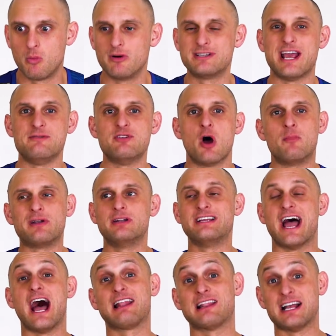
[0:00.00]
Well, yeah, no, but
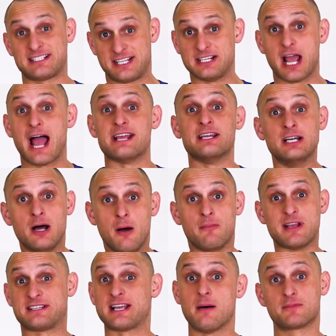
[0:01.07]
yeah, elastic. Hey,
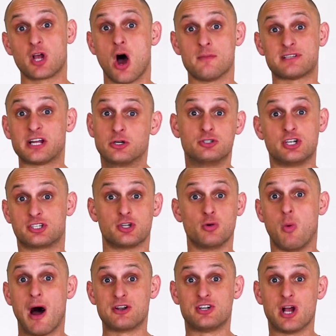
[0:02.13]
there's sometimes they could just
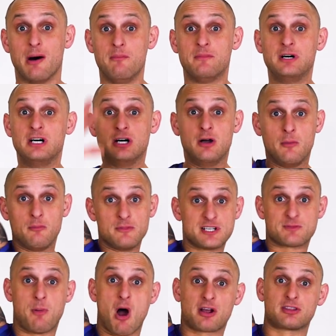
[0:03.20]
do one jump,
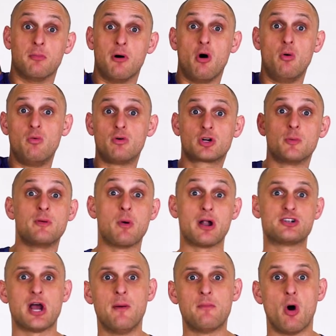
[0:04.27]
spike the ball, could be
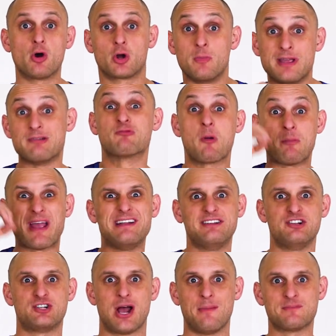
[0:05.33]
one jump, or it could be
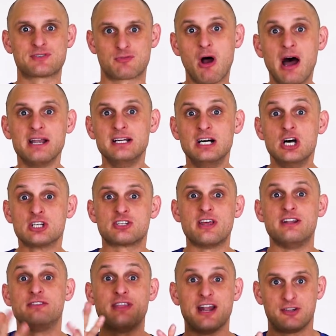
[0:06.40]
repeated jumps, right? So
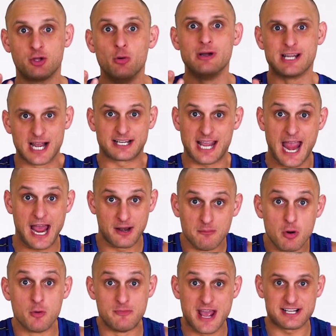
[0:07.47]
they're, they're doing a counter
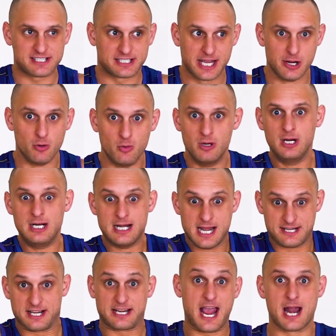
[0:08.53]
move. Their skill
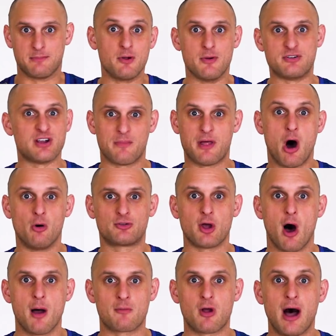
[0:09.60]
is a counter movement jump the whole
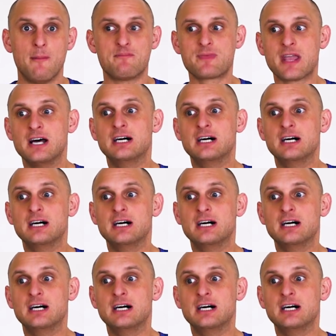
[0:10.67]
time, right?